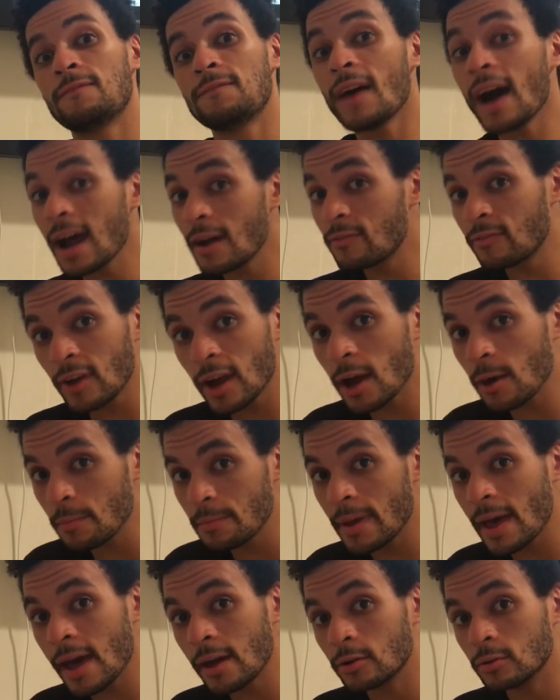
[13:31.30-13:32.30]

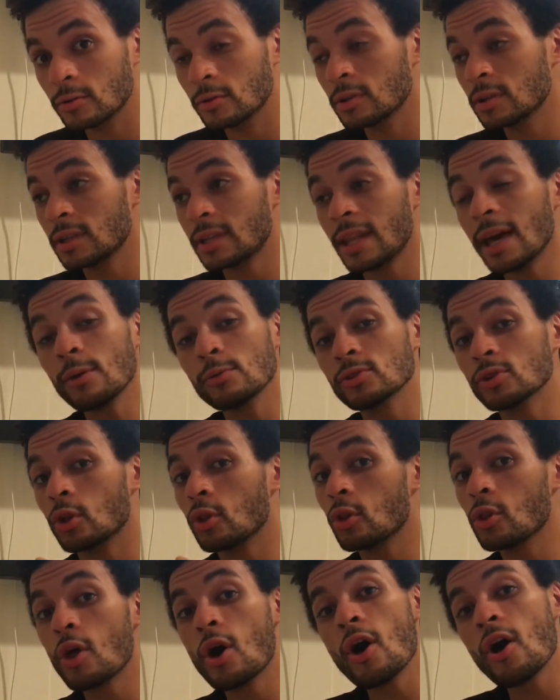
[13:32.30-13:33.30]
5-round battle, and that was a
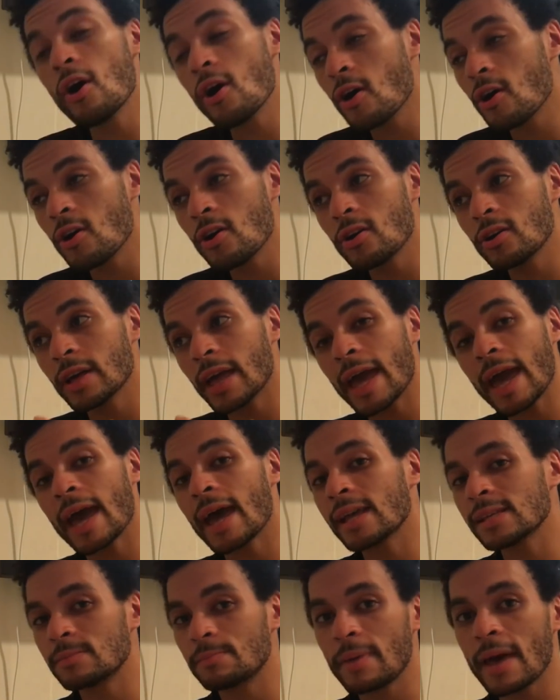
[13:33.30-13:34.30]
long
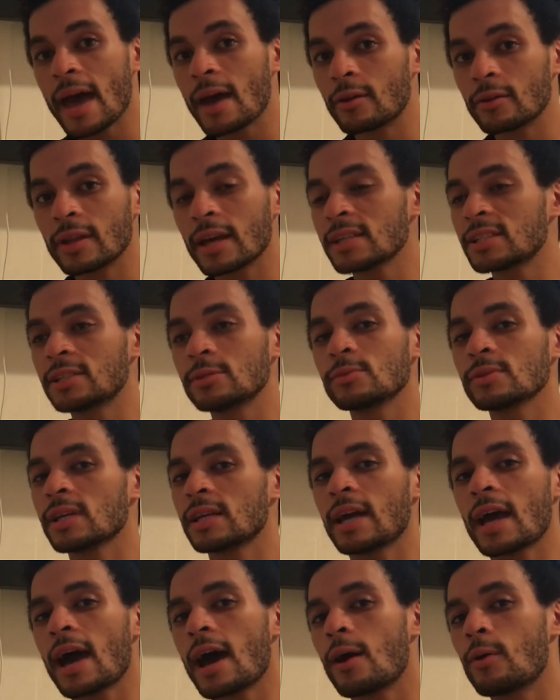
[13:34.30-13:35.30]
ass battle. That shit was
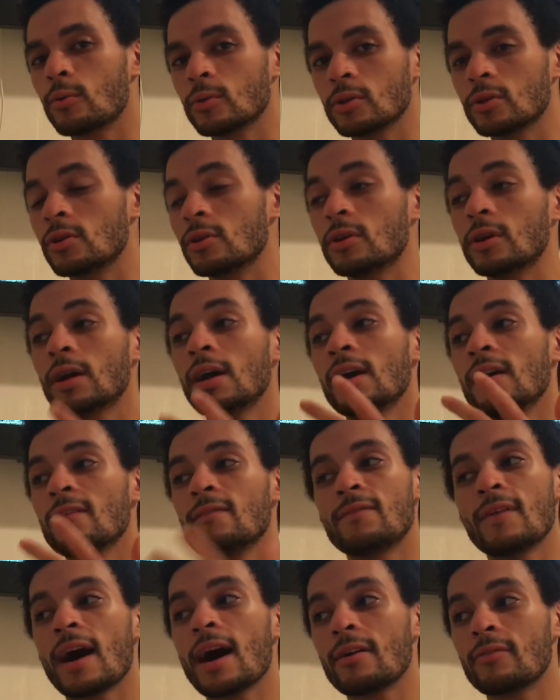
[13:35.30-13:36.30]
like an hour long,
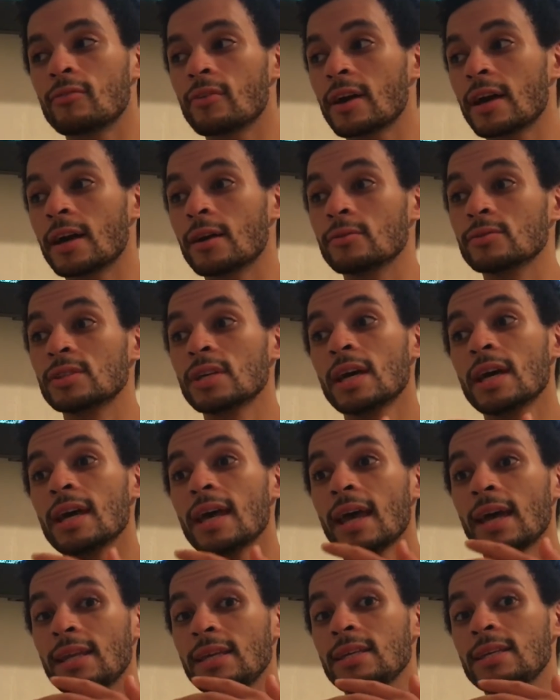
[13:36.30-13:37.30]
5 rounds,
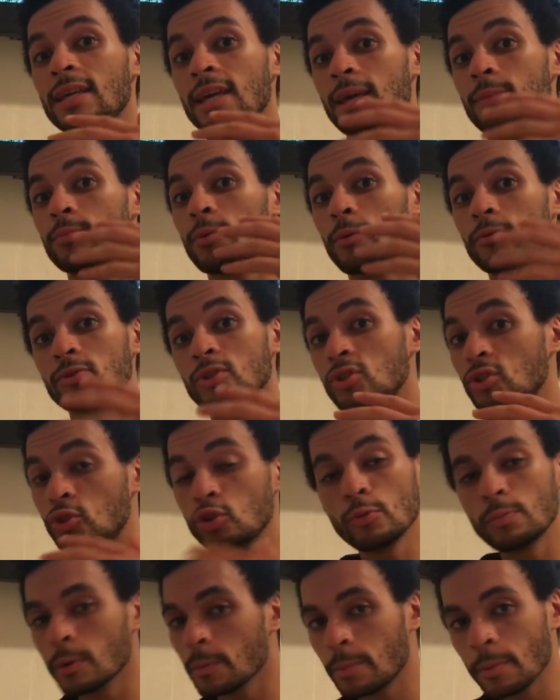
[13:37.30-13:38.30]
and he came
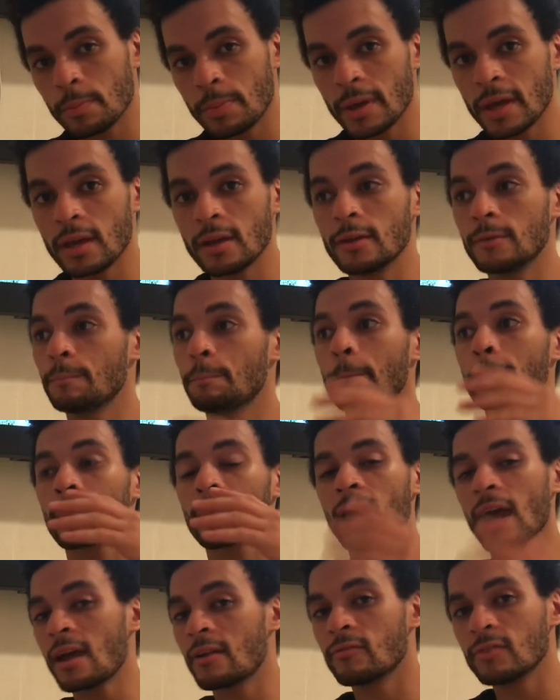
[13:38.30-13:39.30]
super prepared
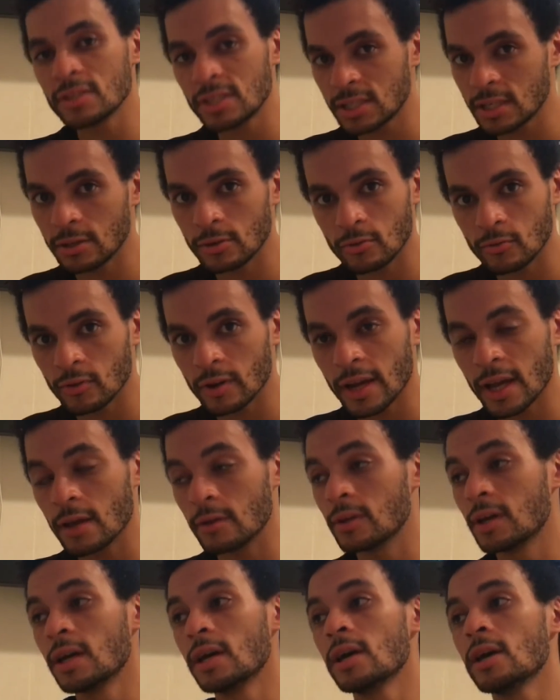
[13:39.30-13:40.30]
every single round.
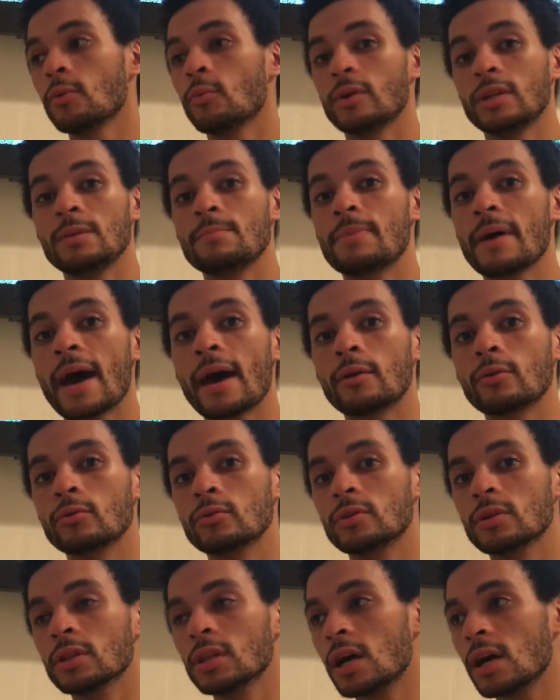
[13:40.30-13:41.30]
When he
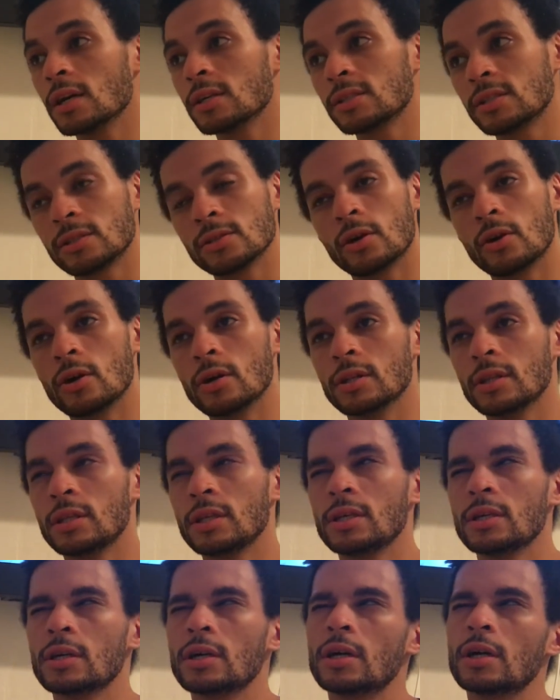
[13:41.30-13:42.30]
battled Lux on
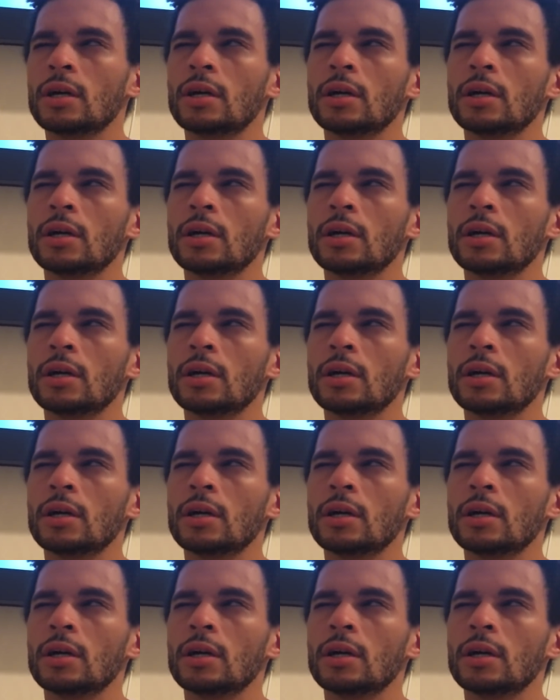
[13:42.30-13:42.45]
the